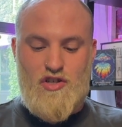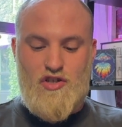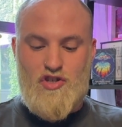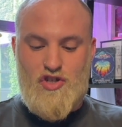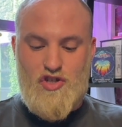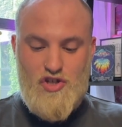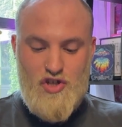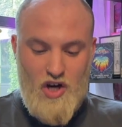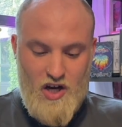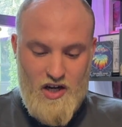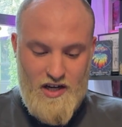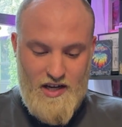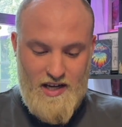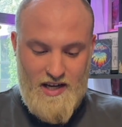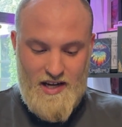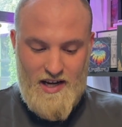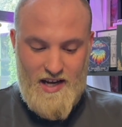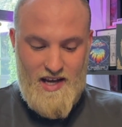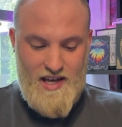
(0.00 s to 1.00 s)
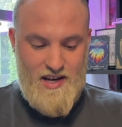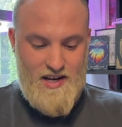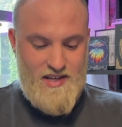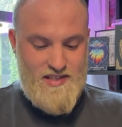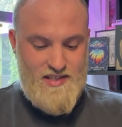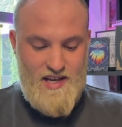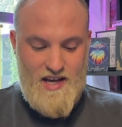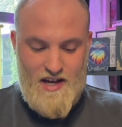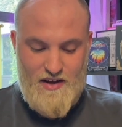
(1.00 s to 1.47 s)
chunky. It
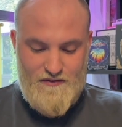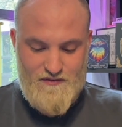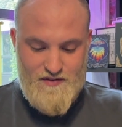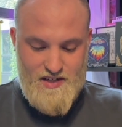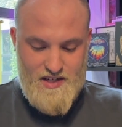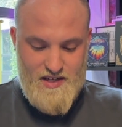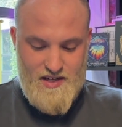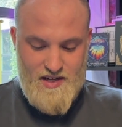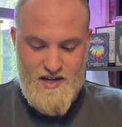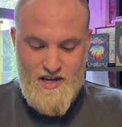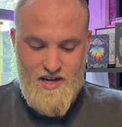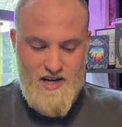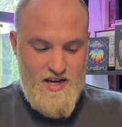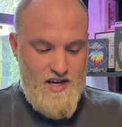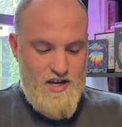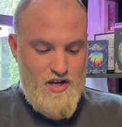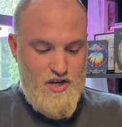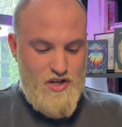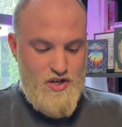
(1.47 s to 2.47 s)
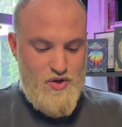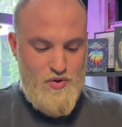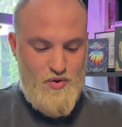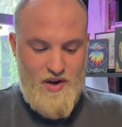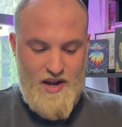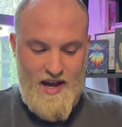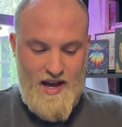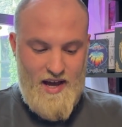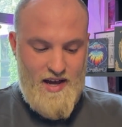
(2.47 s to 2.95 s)
is hefty. You
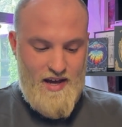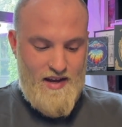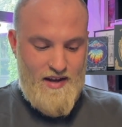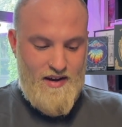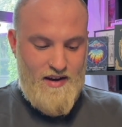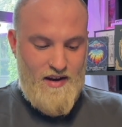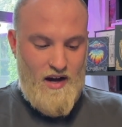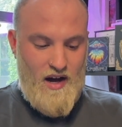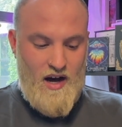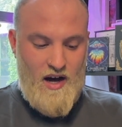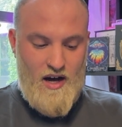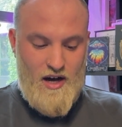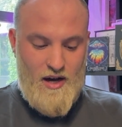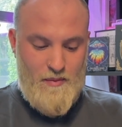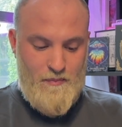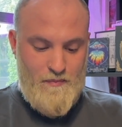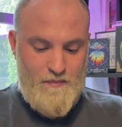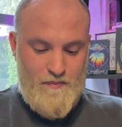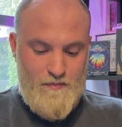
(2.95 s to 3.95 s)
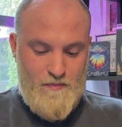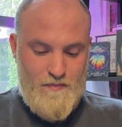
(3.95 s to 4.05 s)
get a